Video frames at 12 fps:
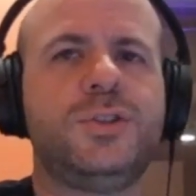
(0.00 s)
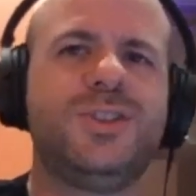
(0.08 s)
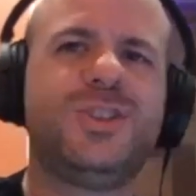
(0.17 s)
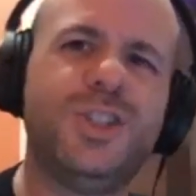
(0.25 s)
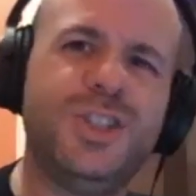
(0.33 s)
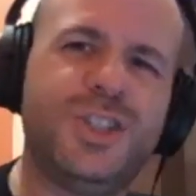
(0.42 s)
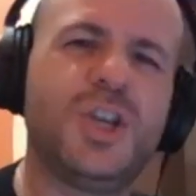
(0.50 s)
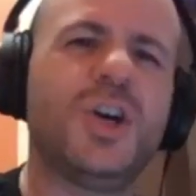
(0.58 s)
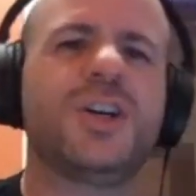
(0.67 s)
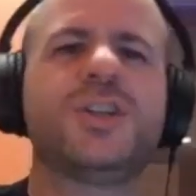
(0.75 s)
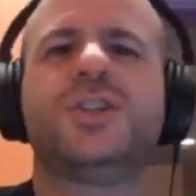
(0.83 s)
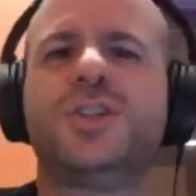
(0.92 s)
she
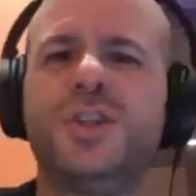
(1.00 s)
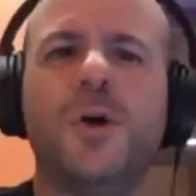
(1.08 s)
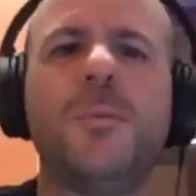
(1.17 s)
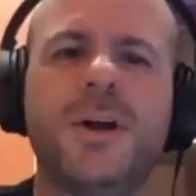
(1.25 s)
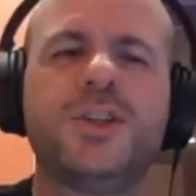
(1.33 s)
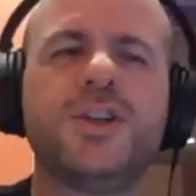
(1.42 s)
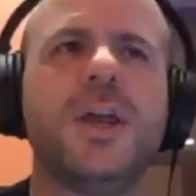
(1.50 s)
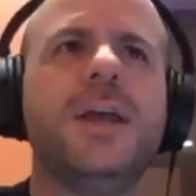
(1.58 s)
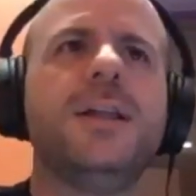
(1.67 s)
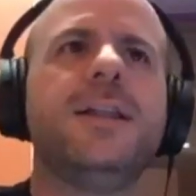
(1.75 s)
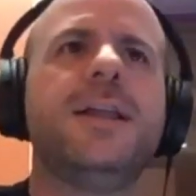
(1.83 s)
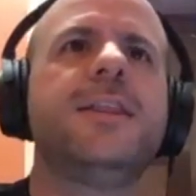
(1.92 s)
took so much.
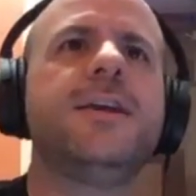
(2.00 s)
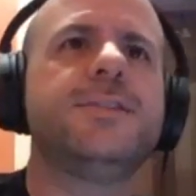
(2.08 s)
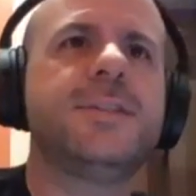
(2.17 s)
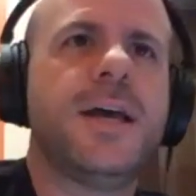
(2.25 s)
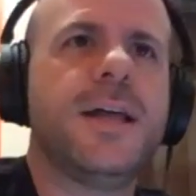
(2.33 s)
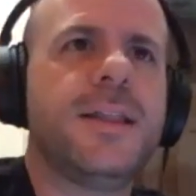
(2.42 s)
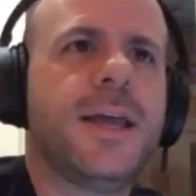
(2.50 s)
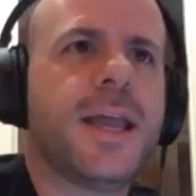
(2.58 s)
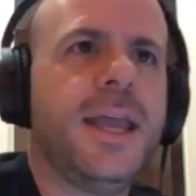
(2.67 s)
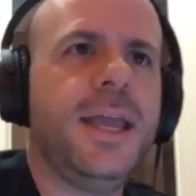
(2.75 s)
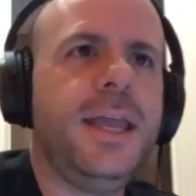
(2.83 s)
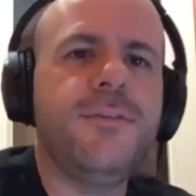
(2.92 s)
Like there's a like
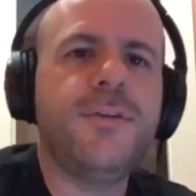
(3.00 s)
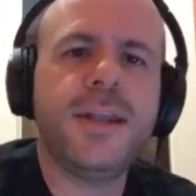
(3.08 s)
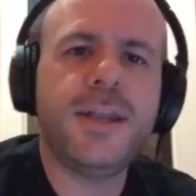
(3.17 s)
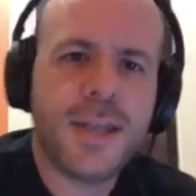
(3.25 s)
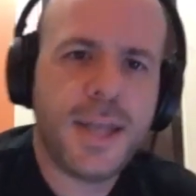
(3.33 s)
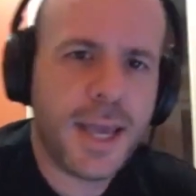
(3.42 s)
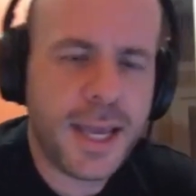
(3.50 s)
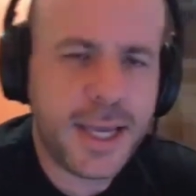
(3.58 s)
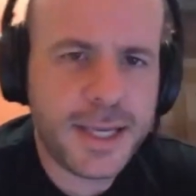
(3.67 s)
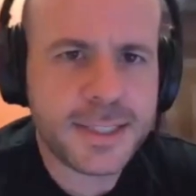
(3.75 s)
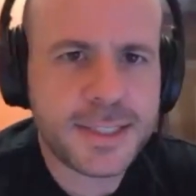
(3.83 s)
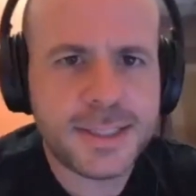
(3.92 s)
even
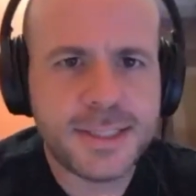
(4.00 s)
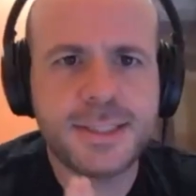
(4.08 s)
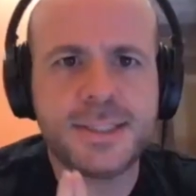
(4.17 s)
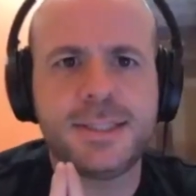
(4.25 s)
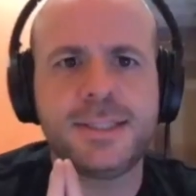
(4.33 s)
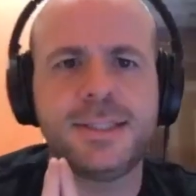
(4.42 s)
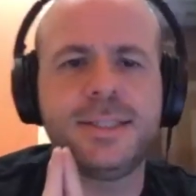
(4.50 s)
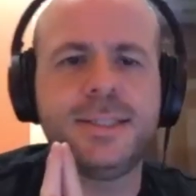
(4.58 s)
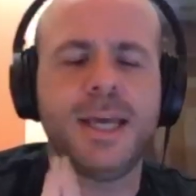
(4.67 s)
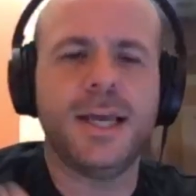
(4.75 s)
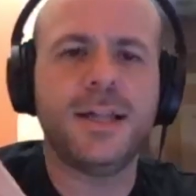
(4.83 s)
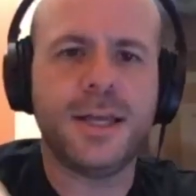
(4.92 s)
a
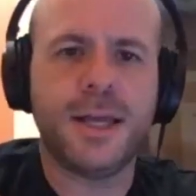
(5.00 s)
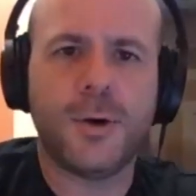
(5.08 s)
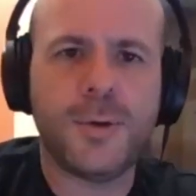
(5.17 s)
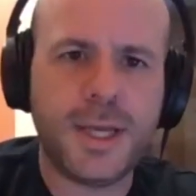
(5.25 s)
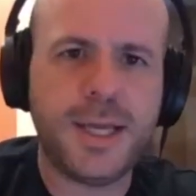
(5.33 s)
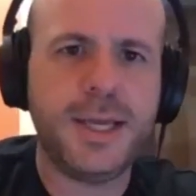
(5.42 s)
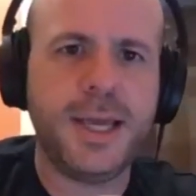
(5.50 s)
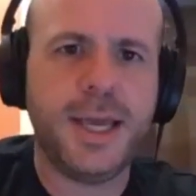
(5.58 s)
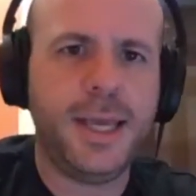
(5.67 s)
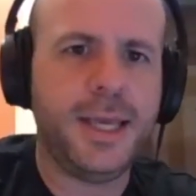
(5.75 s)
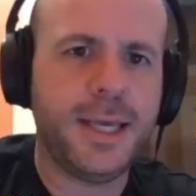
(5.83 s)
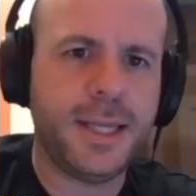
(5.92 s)
Téa Leoni
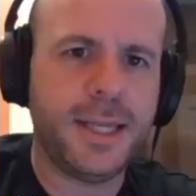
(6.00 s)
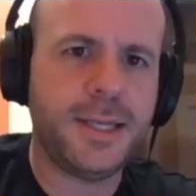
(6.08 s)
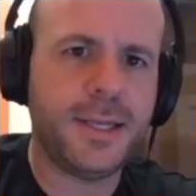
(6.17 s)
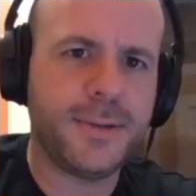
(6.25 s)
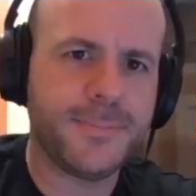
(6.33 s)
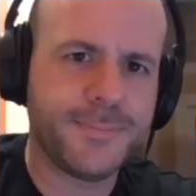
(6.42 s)
in